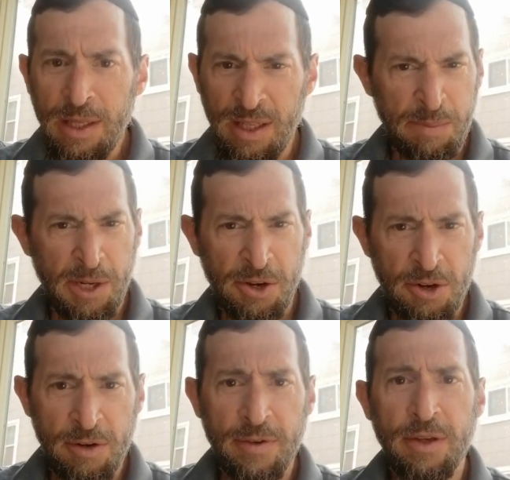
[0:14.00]
little bit
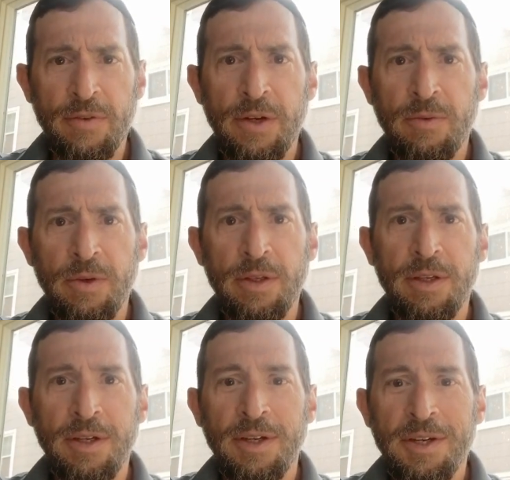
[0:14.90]
unnerving if you don't
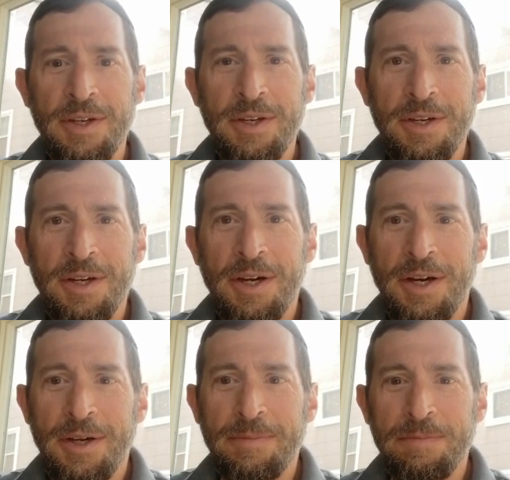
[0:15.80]
really,
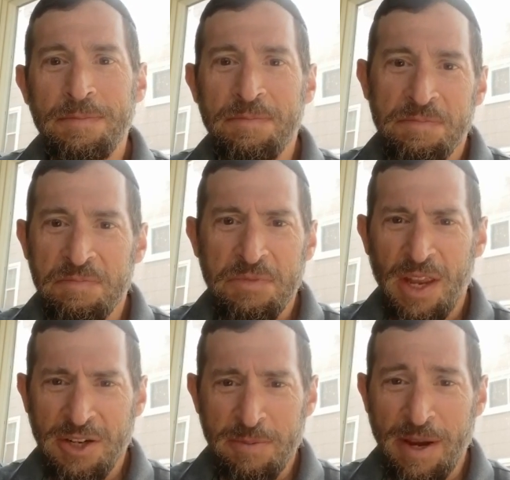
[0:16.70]
not
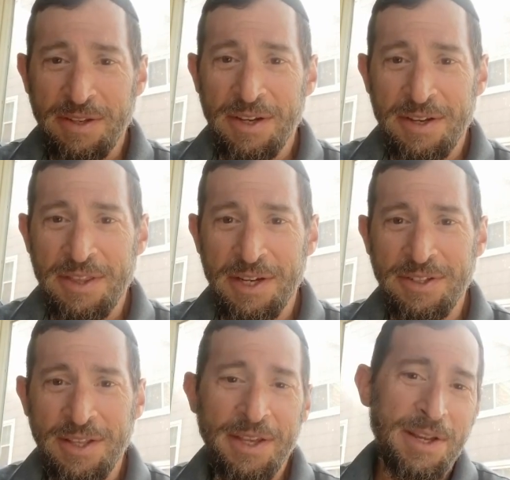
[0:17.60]
expecting it, things
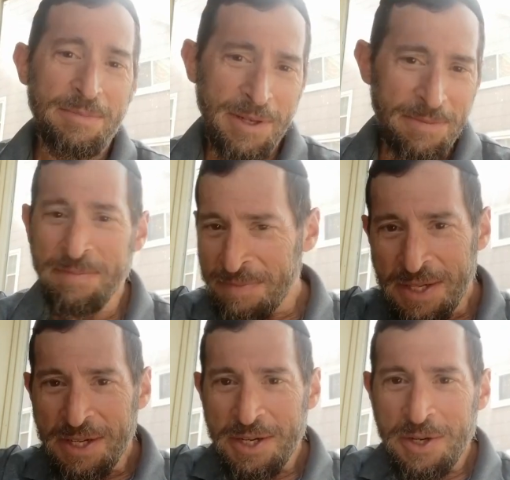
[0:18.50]
like that. But
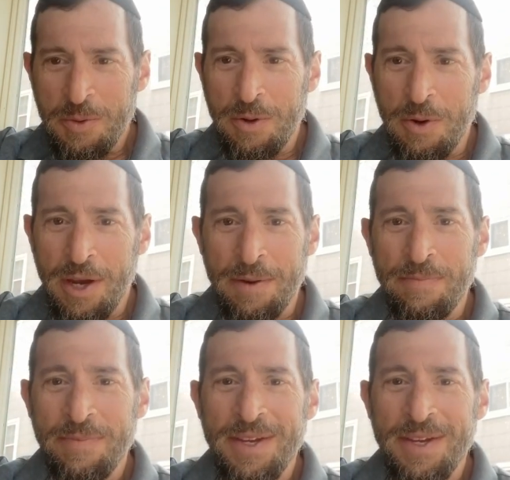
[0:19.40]
we're okay.